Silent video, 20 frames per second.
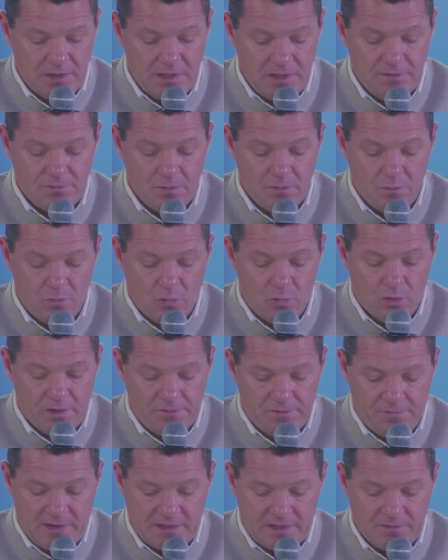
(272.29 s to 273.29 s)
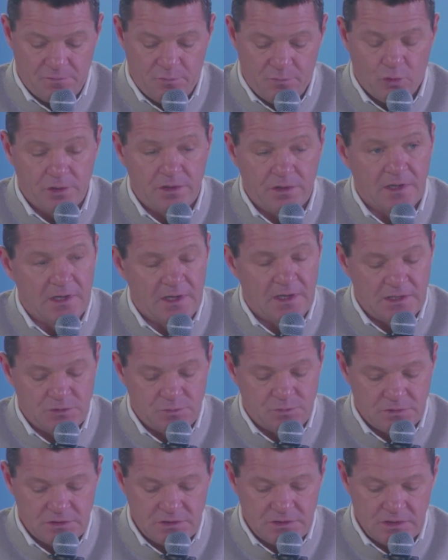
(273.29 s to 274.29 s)
even more effective board
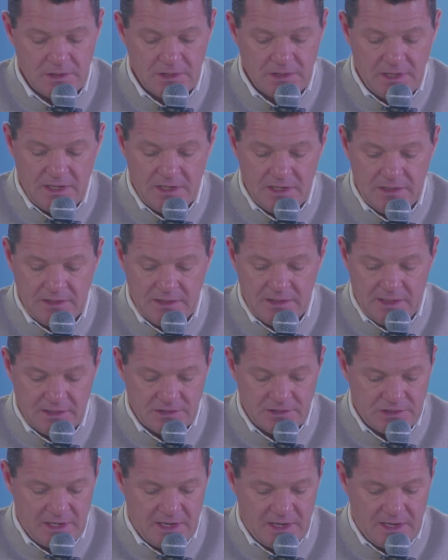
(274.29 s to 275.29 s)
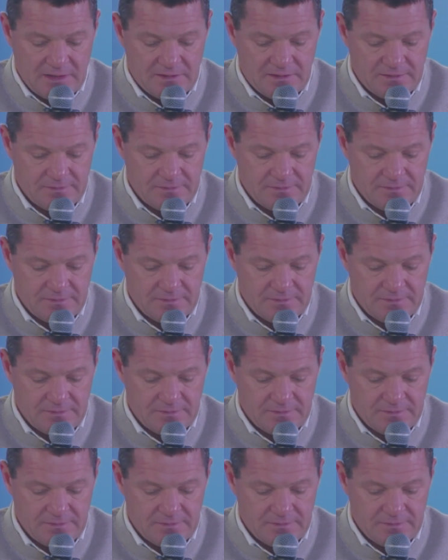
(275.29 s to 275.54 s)
engagements in the years ahead.